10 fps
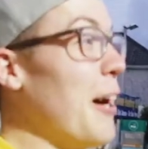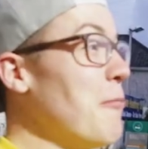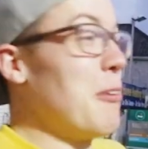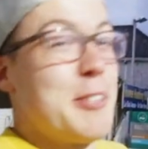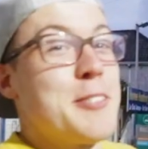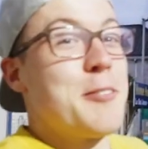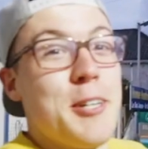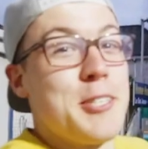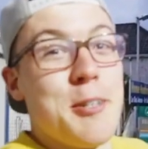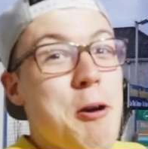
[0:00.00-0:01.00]
Yeah, I'm not
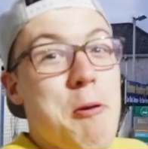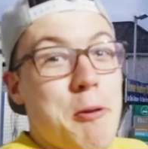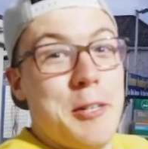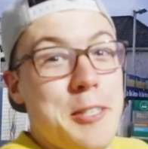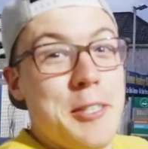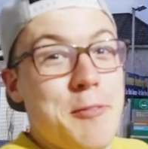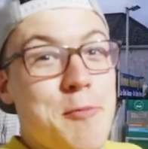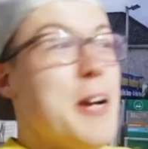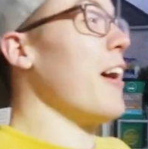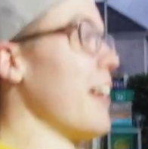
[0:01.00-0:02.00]
quite sure what we're gonna do
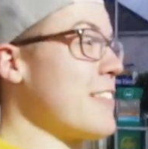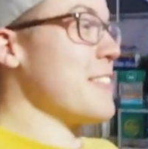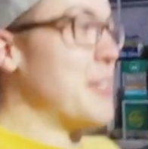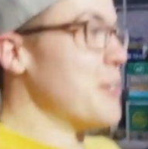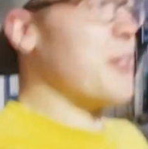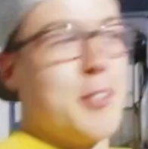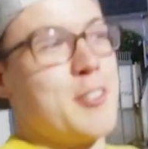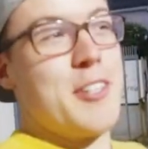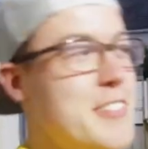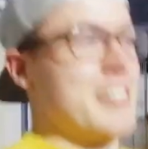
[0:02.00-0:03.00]
from here. I guess I'll do another
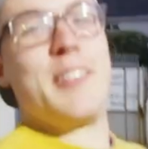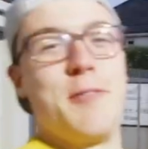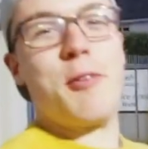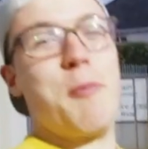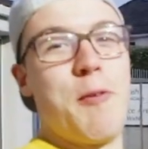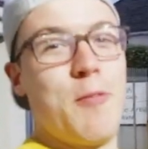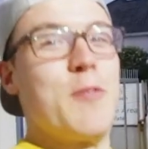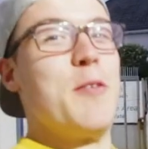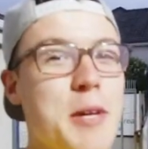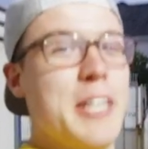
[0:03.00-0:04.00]
transition of the
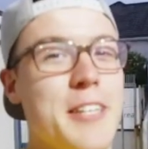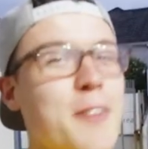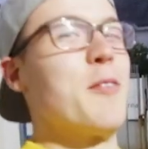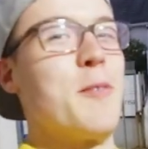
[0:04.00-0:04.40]
50 million of